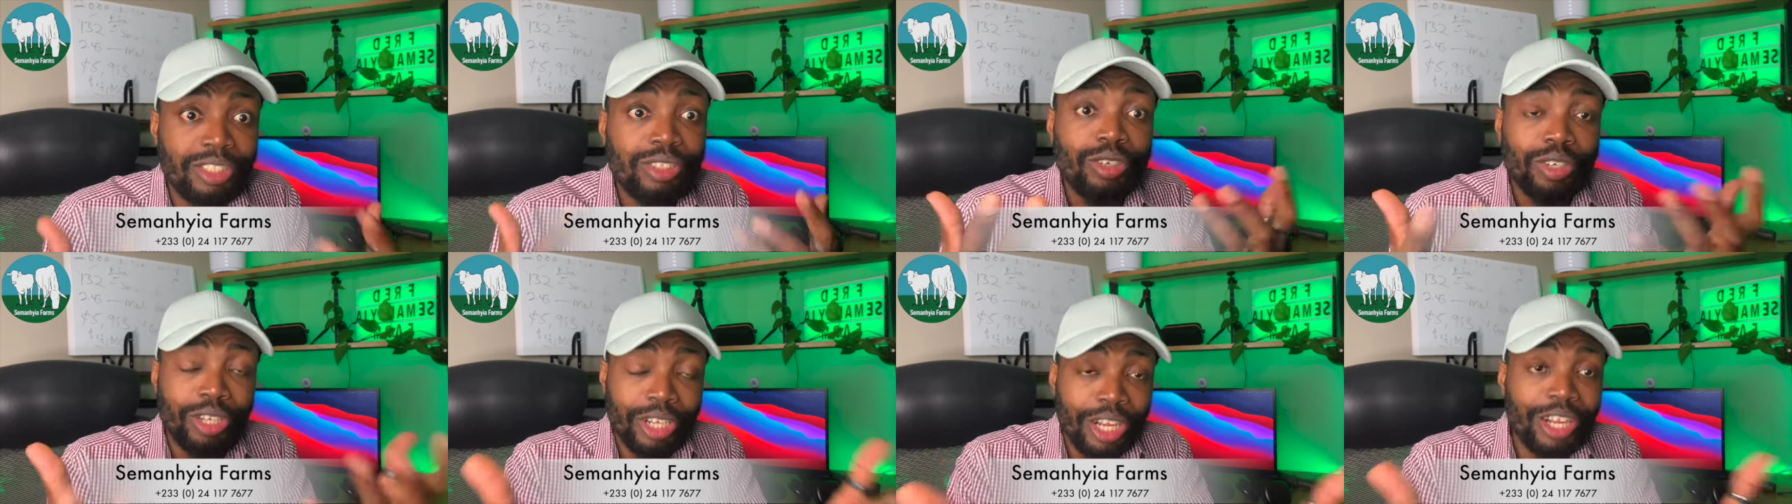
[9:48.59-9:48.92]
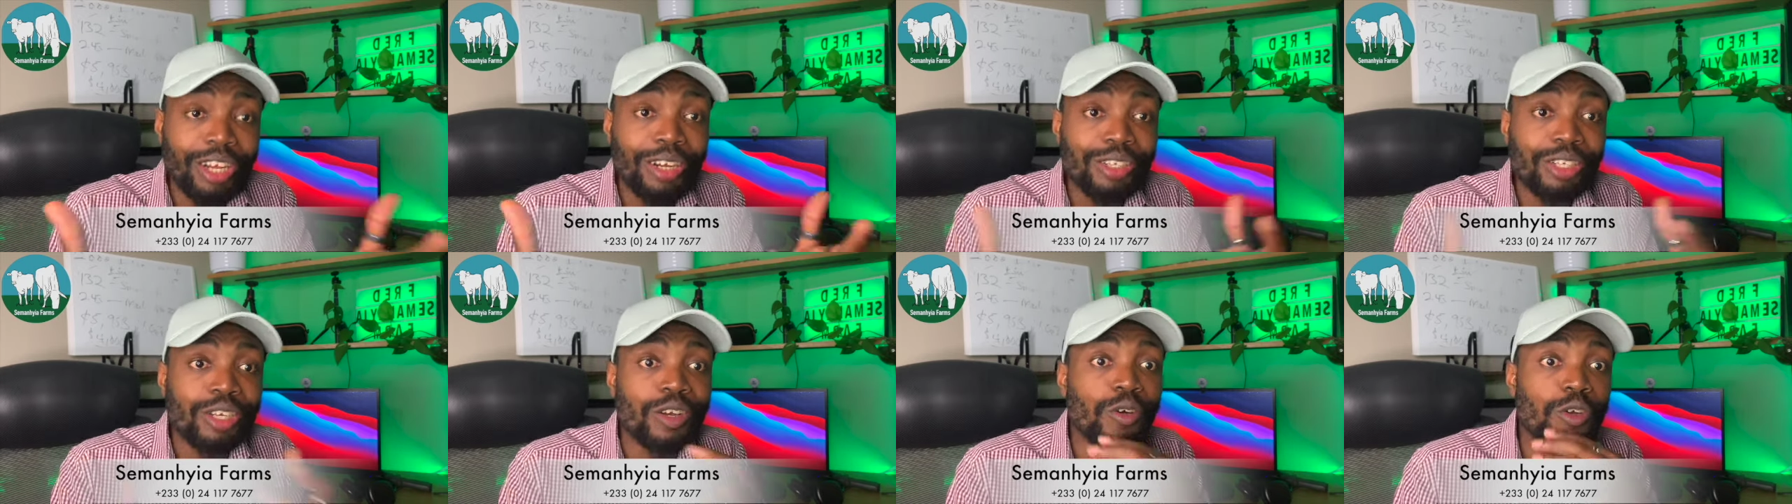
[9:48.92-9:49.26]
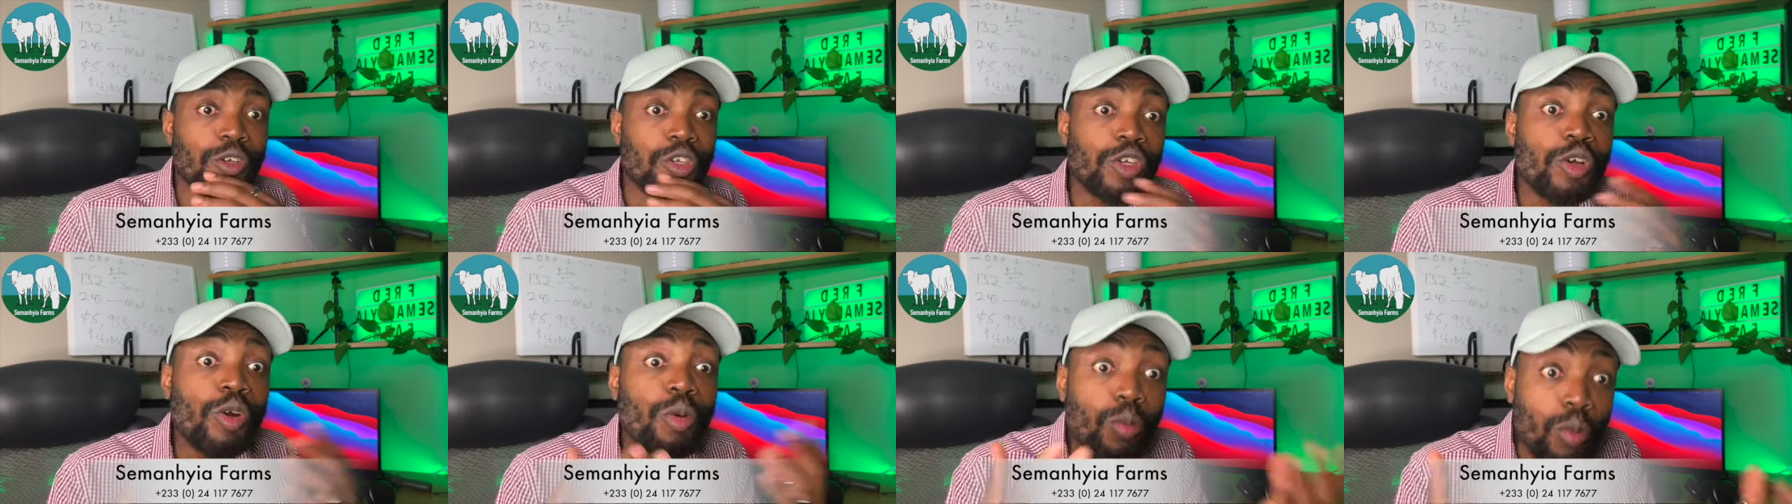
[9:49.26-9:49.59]

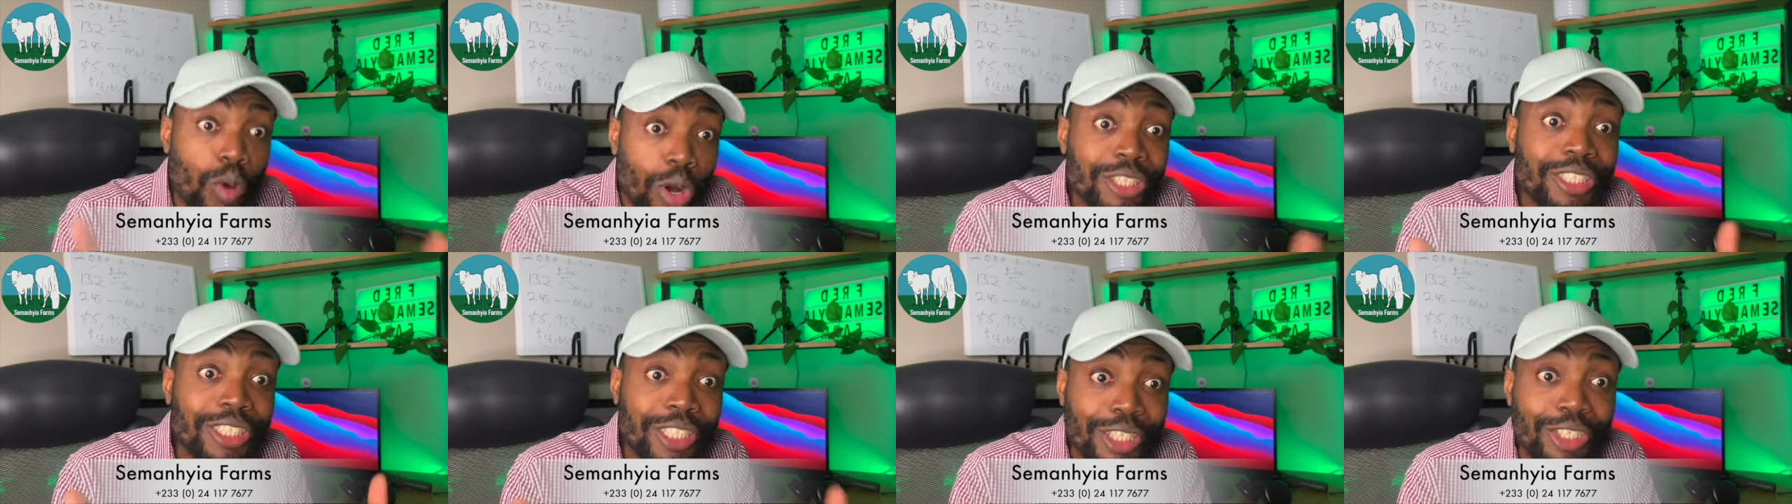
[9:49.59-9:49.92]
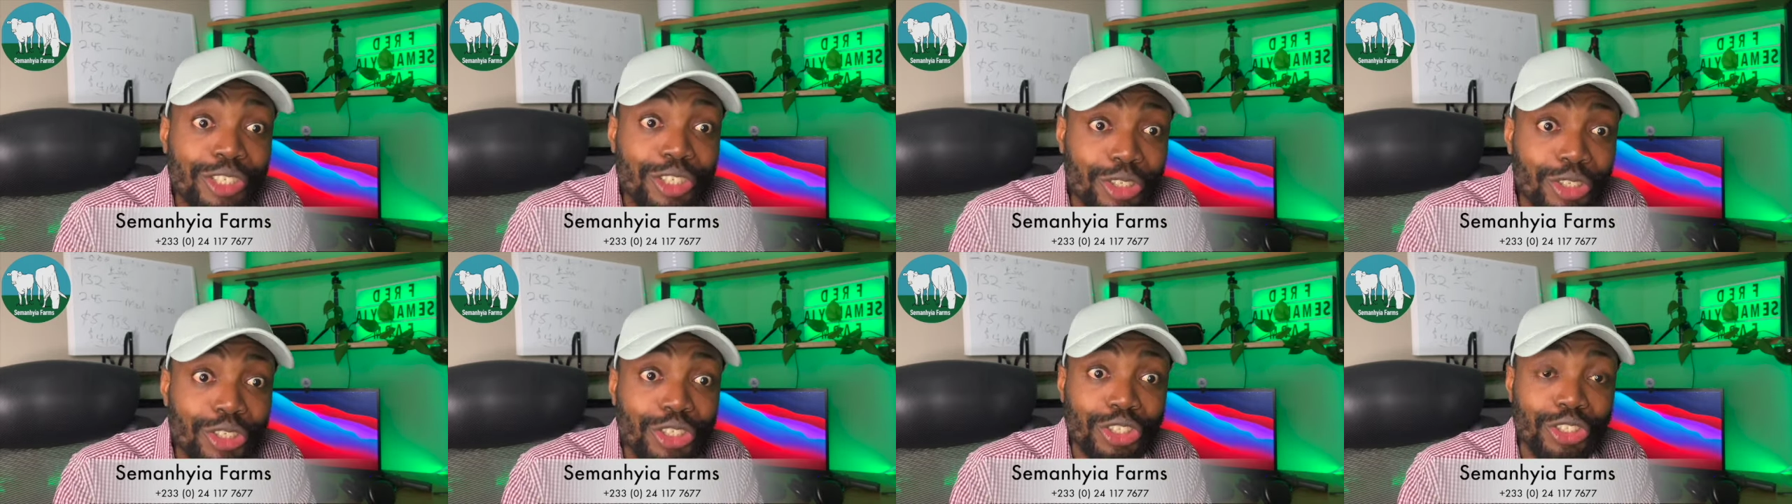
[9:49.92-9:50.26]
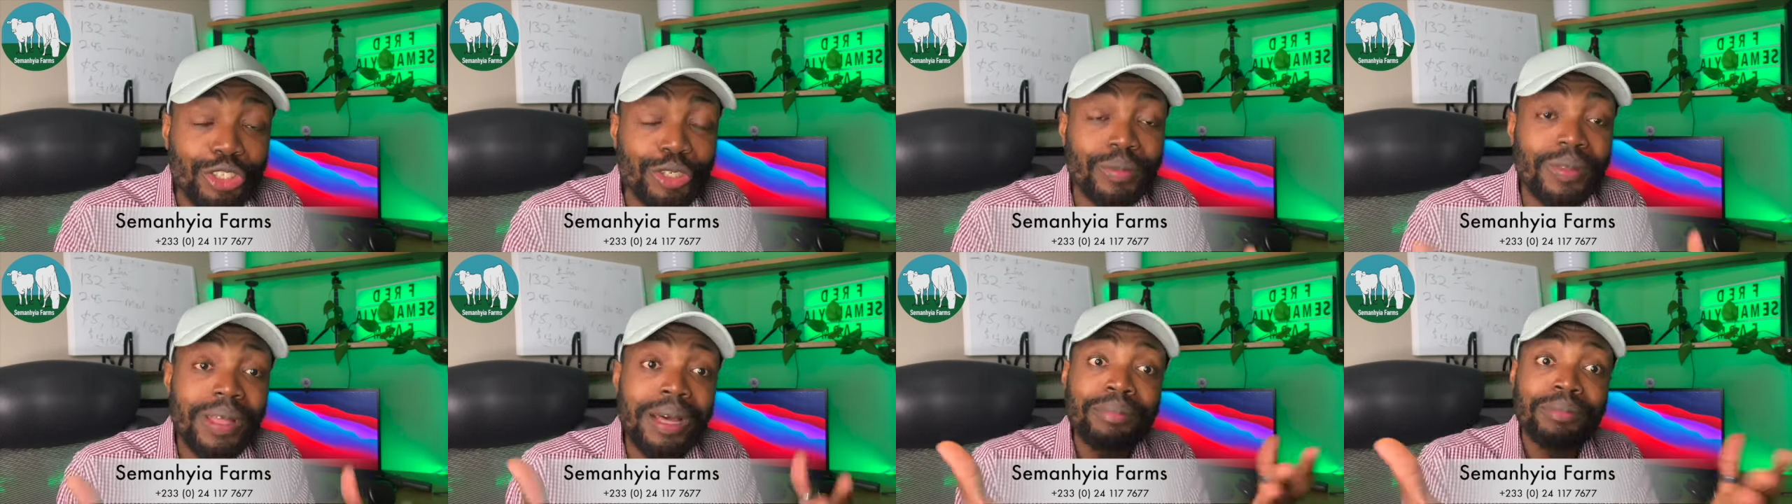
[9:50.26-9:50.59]
You're watching
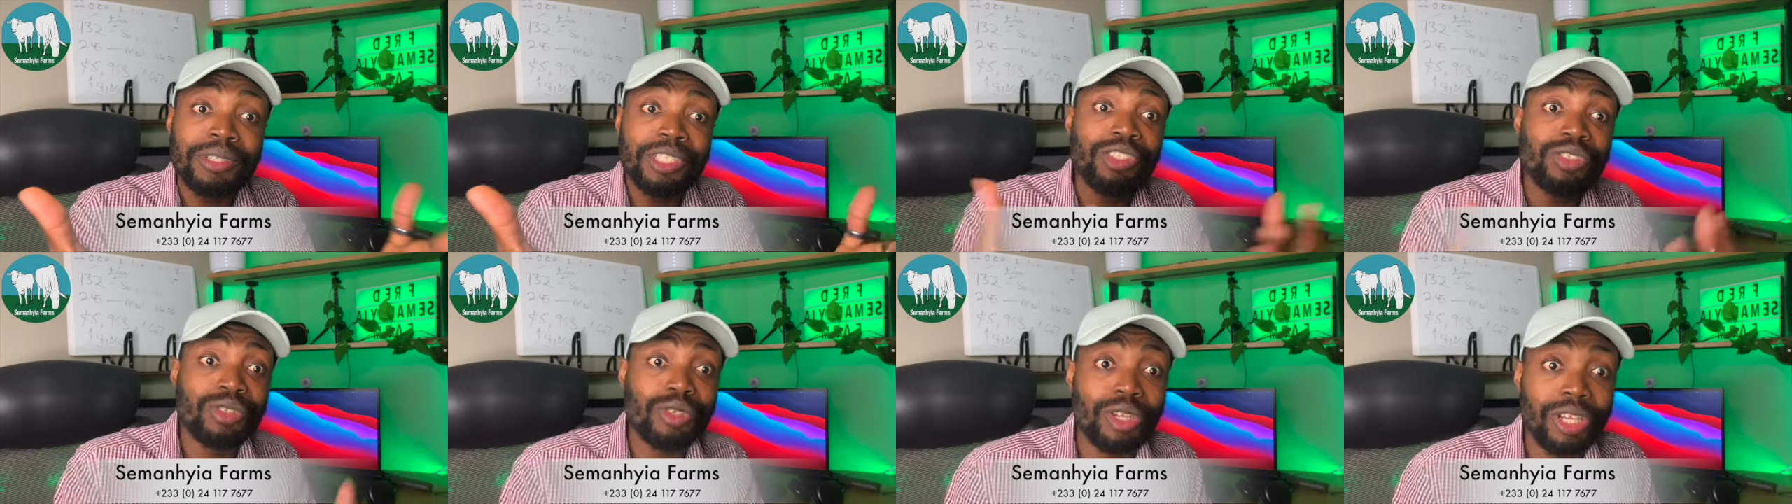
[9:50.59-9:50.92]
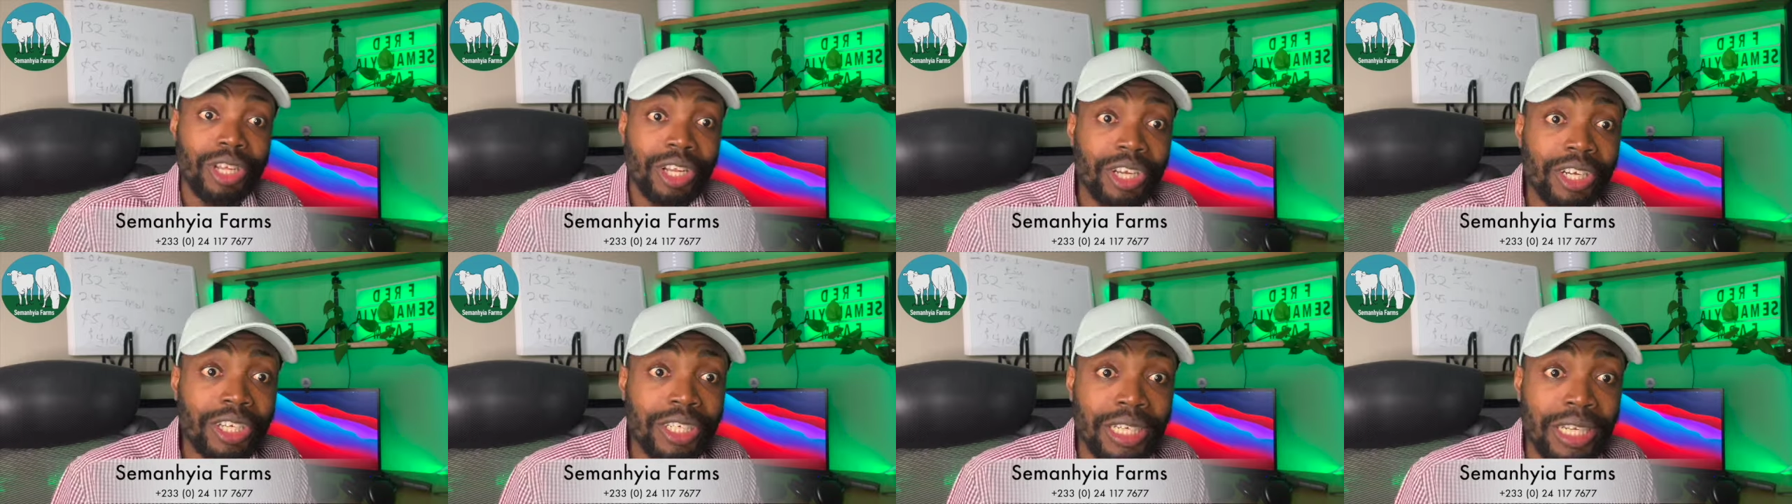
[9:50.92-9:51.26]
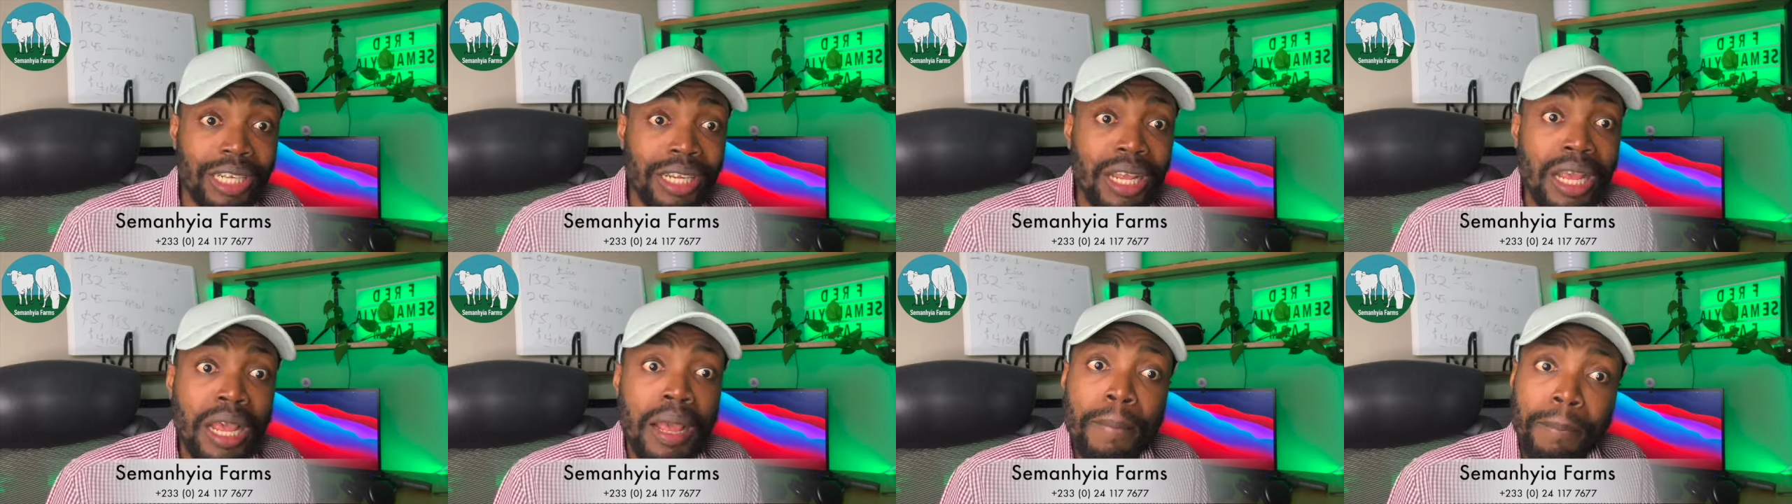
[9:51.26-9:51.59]
YouTube. That means you're learning.